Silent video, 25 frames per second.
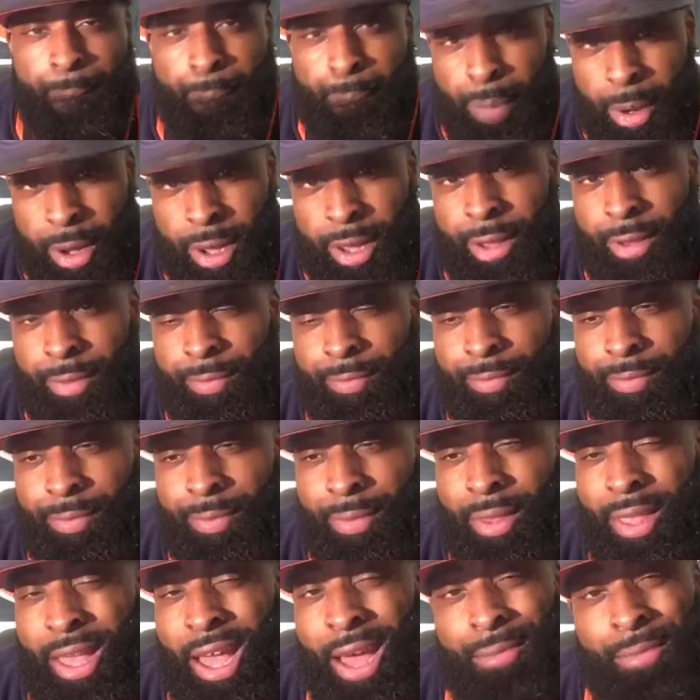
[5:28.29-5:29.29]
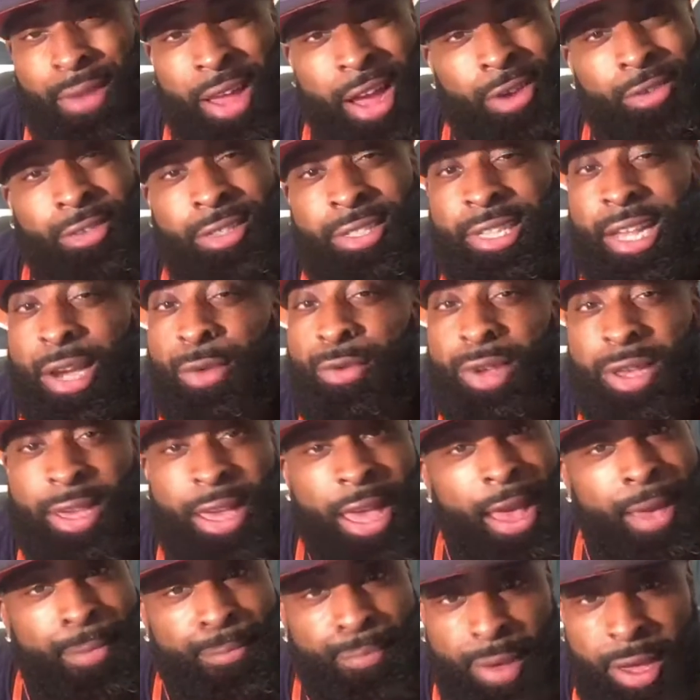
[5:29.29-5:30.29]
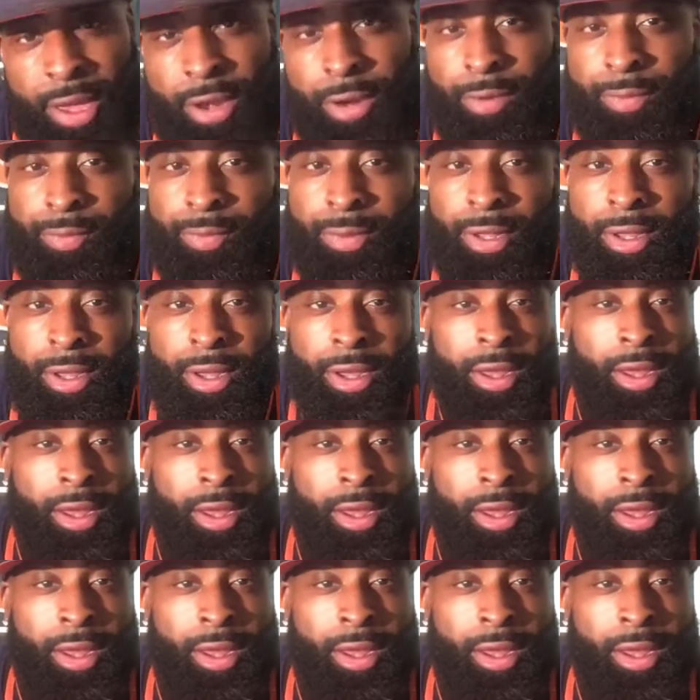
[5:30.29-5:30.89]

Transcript: But I'm not going to say we can't beat them.